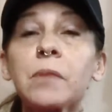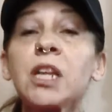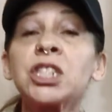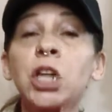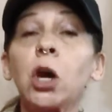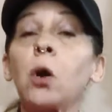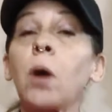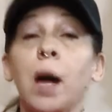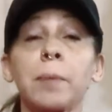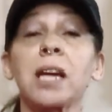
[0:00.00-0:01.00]
So
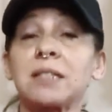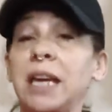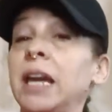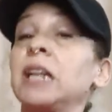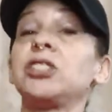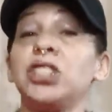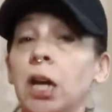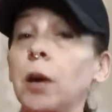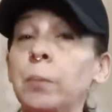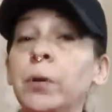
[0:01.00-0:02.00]
I'm not saying
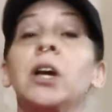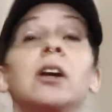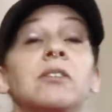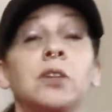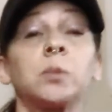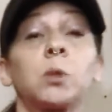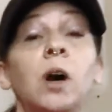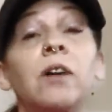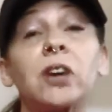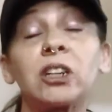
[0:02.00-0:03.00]
jump from
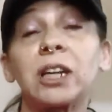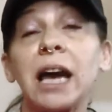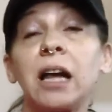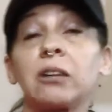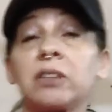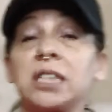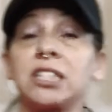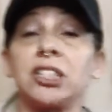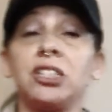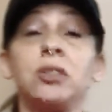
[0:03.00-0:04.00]
1,200 calories
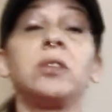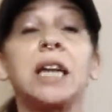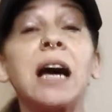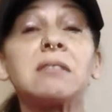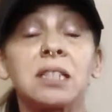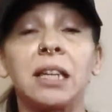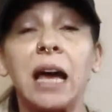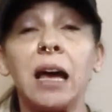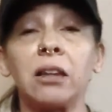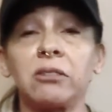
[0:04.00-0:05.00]
to 2,000
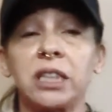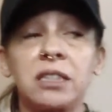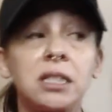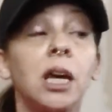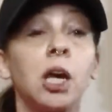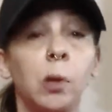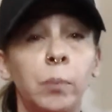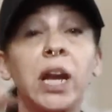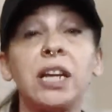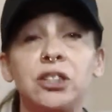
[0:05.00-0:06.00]
calories,
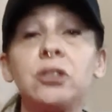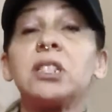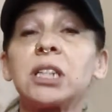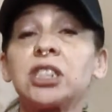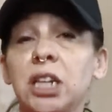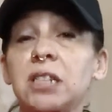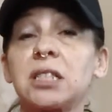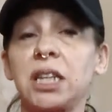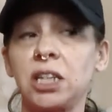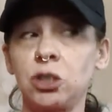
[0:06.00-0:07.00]
but I do suggest
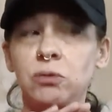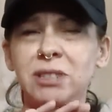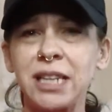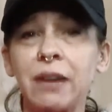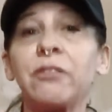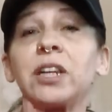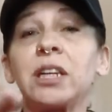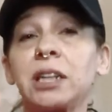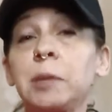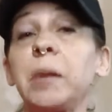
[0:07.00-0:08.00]
that you
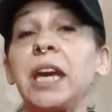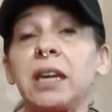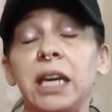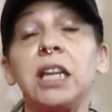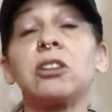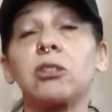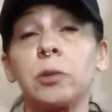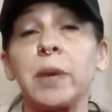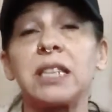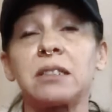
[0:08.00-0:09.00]
definitely make
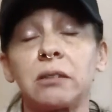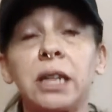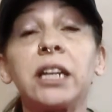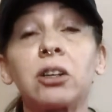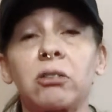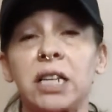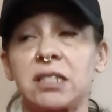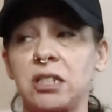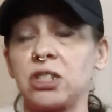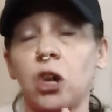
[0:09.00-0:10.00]
incremental
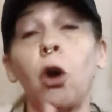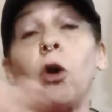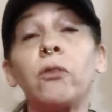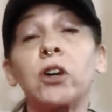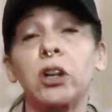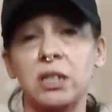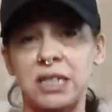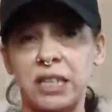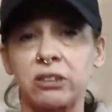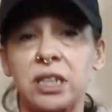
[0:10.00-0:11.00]
increases over a
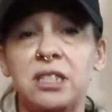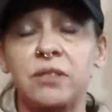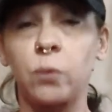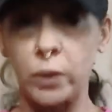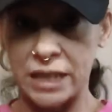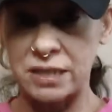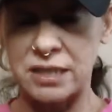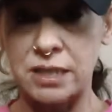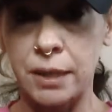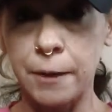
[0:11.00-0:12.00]
series of weeks.